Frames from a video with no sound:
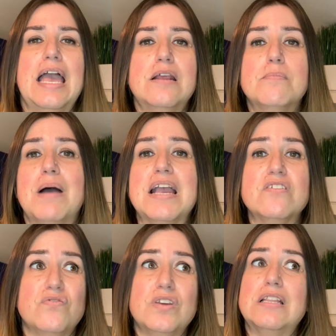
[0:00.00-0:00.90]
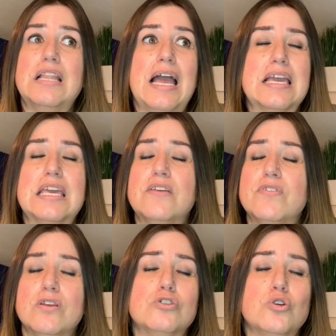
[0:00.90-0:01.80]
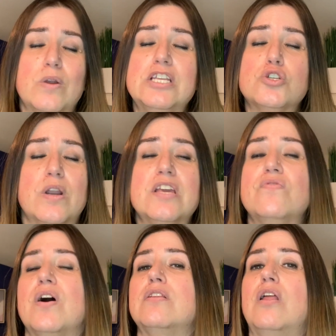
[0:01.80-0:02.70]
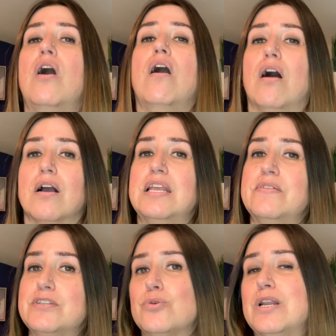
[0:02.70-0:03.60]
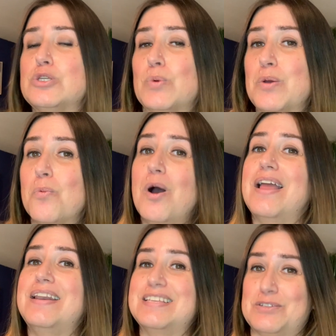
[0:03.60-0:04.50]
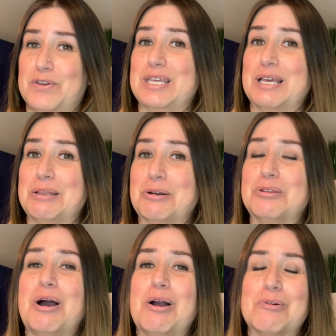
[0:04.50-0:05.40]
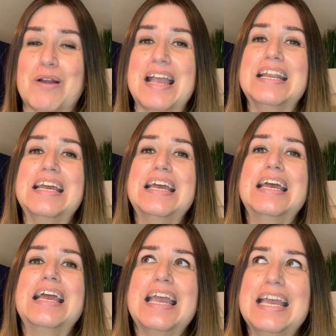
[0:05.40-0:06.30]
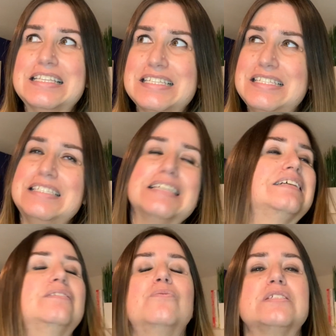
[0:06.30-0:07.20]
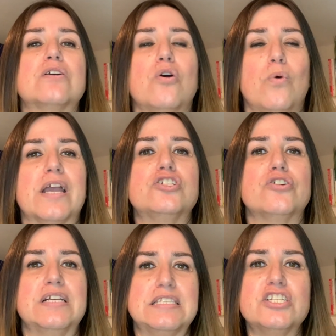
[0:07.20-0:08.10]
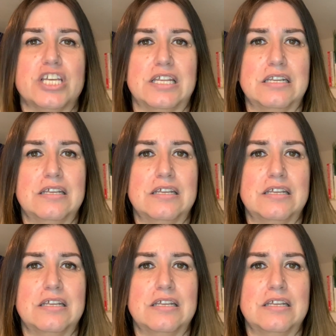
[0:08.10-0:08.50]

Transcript: And it might feel like even though twenty twenty felt long and even twenty twenty-one is feeling a little long, right? It still was a quick transition.